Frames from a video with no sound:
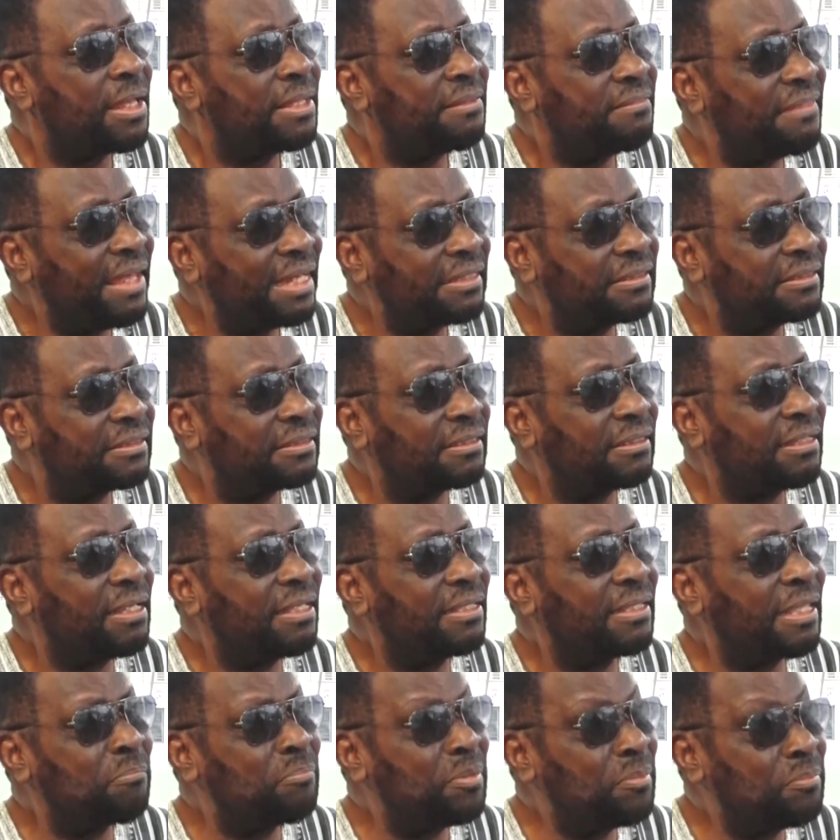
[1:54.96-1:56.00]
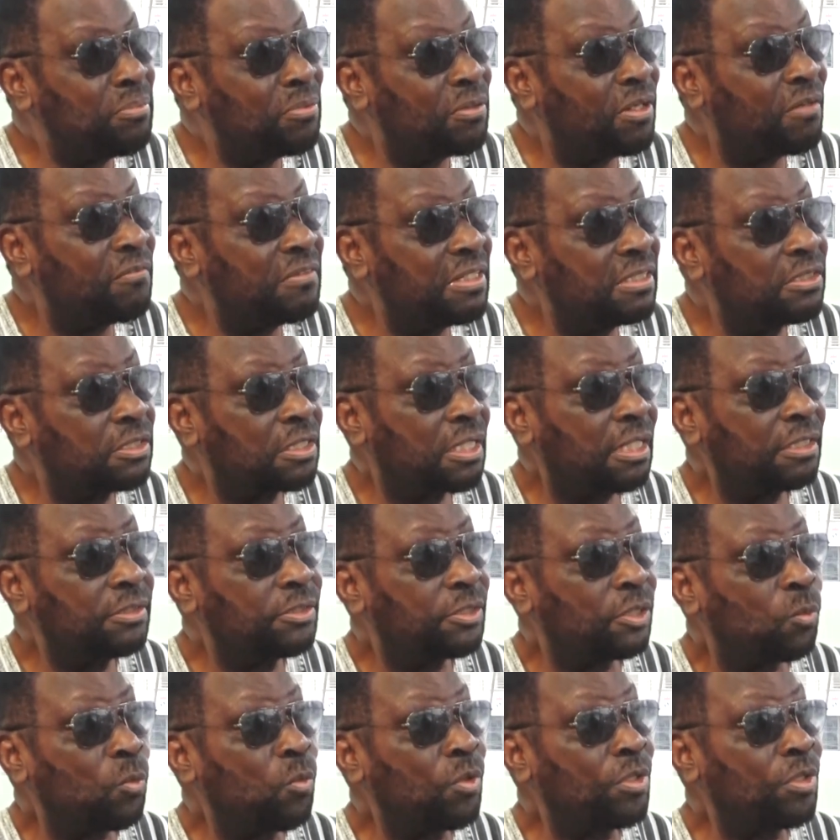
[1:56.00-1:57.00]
That the people of this country,